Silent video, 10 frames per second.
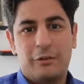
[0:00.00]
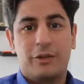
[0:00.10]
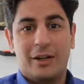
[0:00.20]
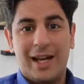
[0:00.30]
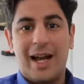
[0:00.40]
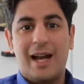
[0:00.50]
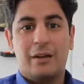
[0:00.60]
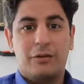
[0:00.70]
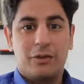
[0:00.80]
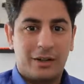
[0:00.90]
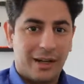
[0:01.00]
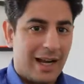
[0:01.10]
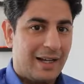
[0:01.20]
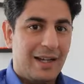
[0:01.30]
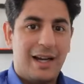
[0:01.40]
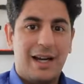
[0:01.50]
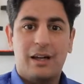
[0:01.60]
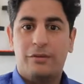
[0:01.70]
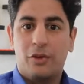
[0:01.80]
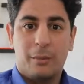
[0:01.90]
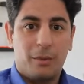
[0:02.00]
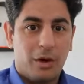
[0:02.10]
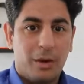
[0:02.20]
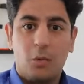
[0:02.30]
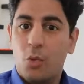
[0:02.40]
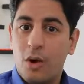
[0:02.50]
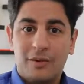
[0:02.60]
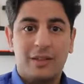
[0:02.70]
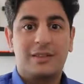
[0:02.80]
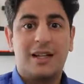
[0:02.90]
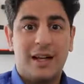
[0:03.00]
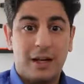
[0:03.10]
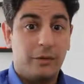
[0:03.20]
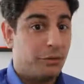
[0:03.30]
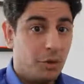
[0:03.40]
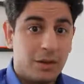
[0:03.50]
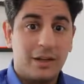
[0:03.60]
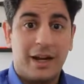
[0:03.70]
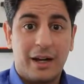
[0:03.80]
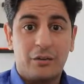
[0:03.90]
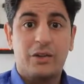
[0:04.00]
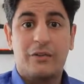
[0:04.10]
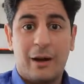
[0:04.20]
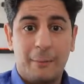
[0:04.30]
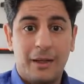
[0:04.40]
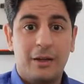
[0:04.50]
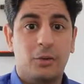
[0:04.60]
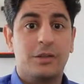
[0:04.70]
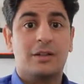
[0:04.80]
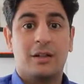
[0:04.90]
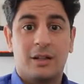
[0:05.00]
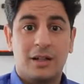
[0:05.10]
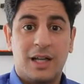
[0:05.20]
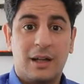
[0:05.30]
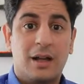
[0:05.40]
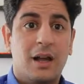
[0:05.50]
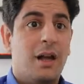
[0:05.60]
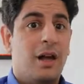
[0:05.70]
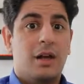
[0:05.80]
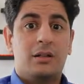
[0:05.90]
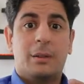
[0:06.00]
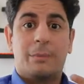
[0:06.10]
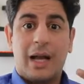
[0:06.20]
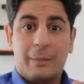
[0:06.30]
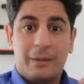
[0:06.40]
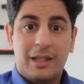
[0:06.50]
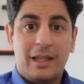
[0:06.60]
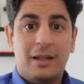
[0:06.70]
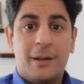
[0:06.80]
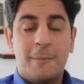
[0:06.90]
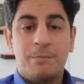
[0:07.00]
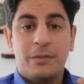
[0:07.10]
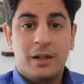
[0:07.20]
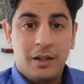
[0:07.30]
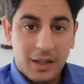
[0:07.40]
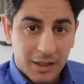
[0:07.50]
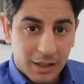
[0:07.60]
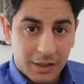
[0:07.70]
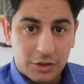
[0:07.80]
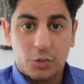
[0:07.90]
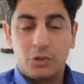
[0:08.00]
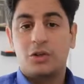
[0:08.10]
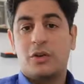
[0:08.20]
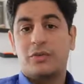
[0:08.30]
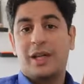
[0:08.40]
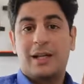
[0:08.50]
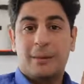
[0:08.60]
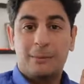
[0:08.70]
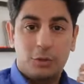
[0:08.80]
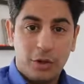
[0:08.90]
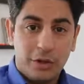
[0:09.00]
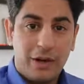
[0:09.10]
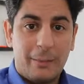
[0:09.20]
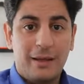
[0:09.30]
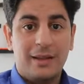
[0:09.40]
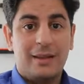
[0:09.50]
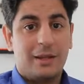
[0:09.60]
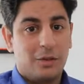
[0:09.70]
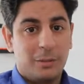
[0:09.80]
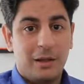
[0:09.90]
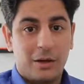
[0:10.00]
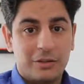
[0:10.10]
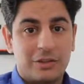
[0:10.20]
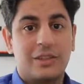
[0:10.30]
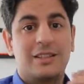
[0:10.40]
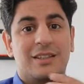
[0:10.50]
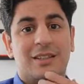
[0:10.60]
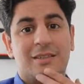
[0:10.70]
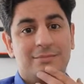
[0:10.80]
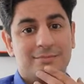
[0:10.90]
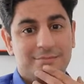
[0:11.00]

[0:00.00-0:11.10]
If your dad, if your granddad, if your mom, whoever is the head, if you are the head of the family who is earning the primary source of income to your family, there could be a lot of stress.